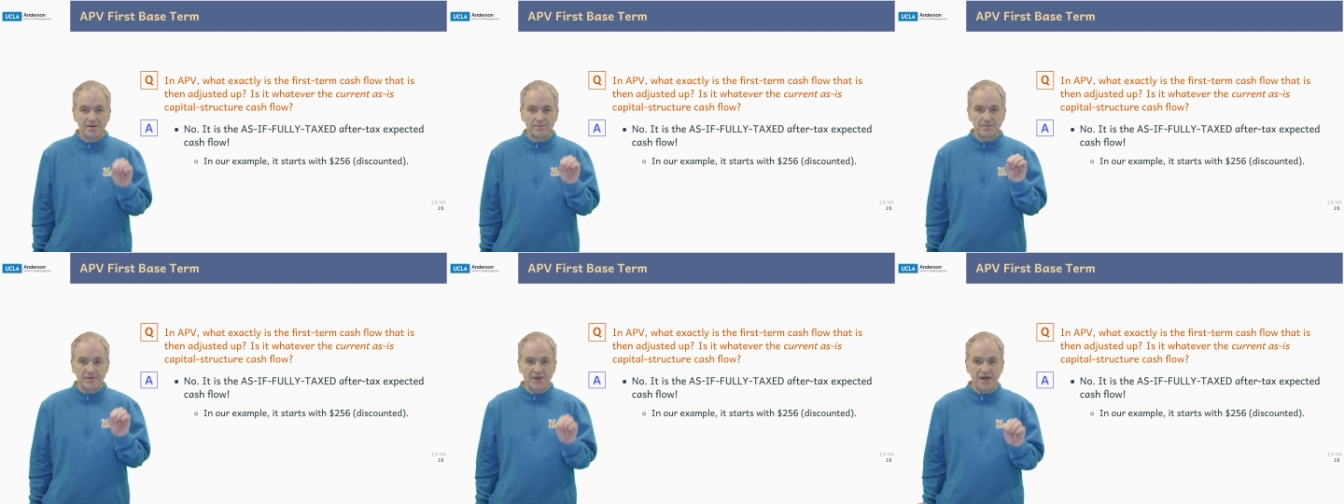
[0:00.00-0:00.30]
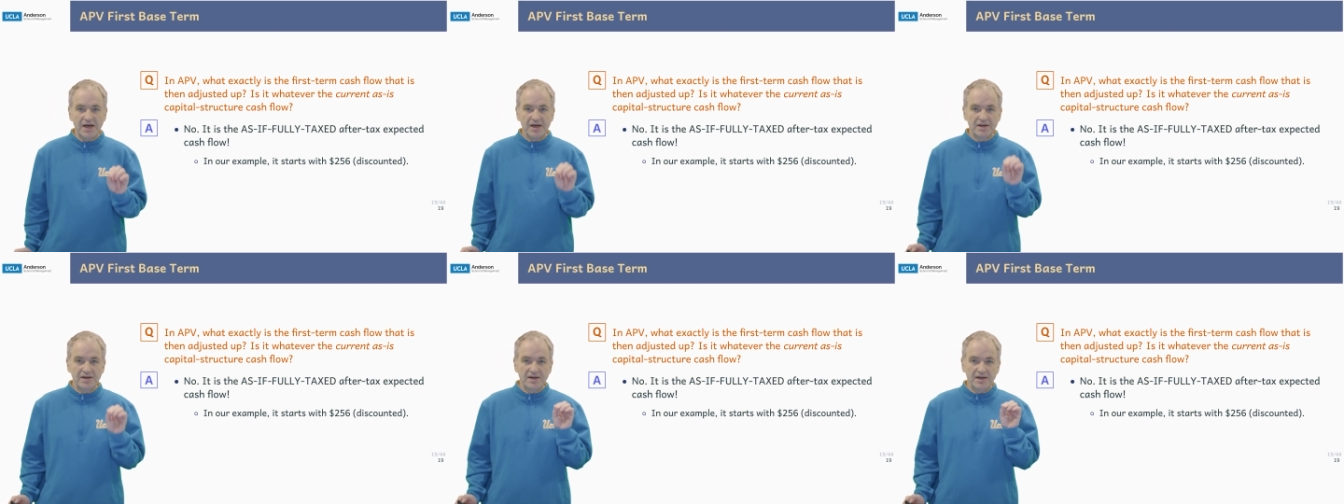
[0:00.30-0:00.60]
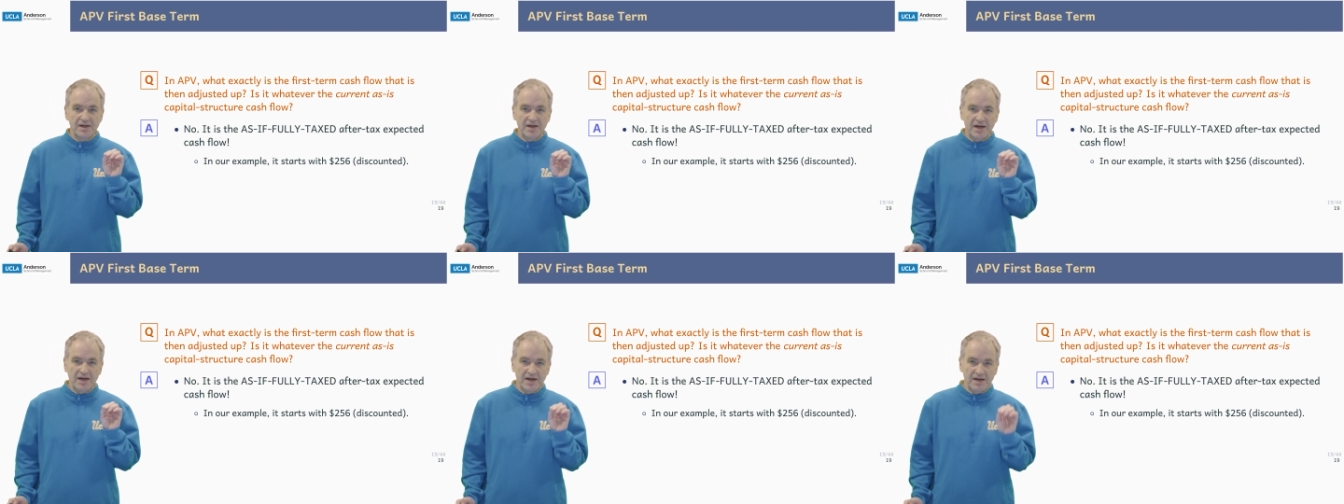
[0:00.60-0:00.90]
that
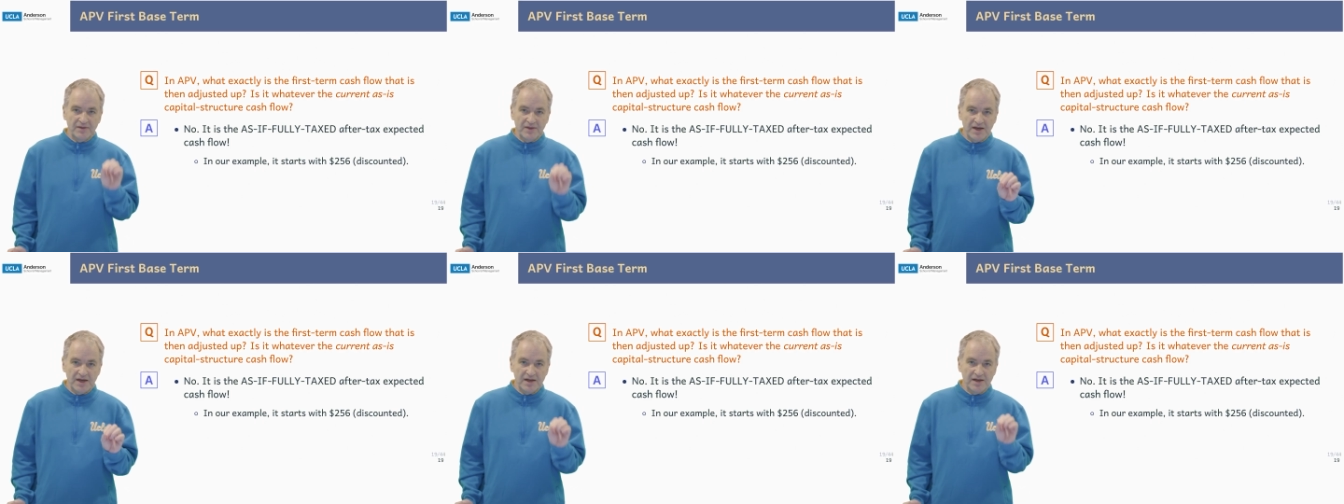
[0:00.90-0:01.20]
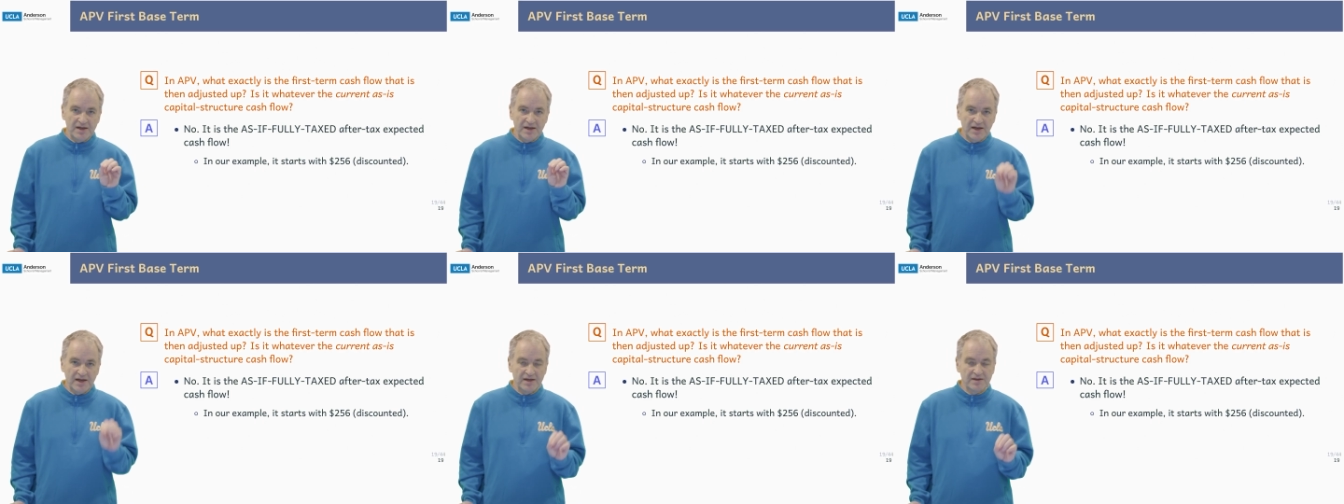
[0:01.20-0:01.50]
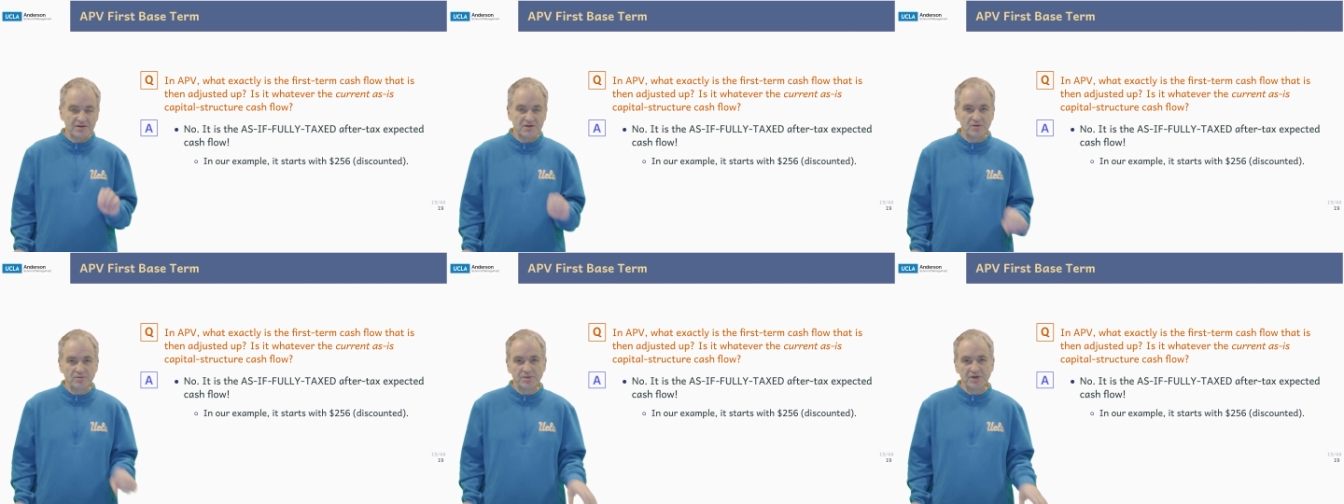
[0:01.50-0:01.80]
then
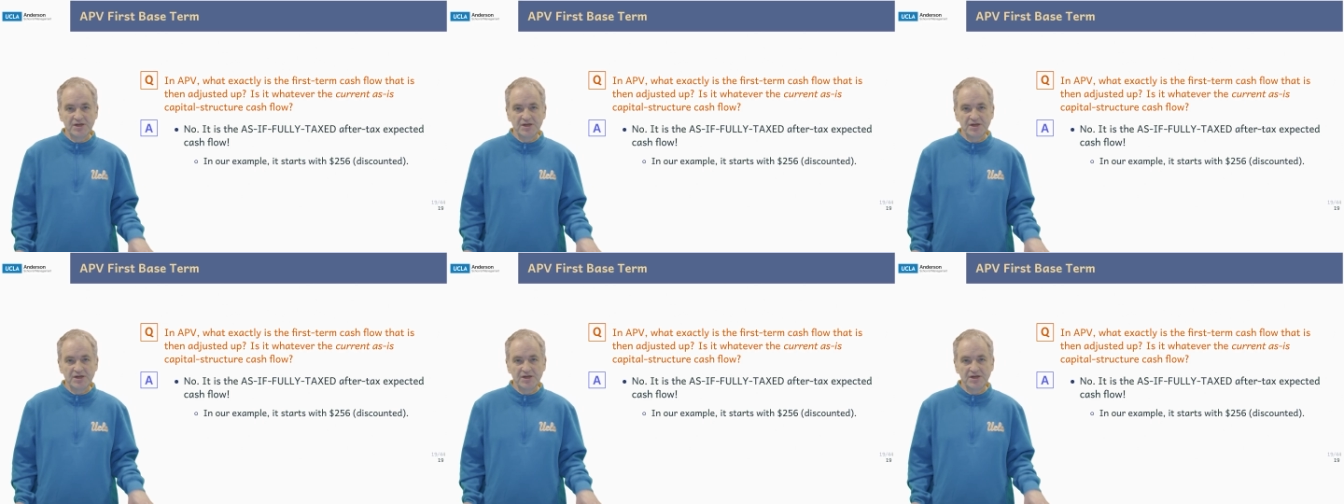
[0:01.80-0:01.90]
has to be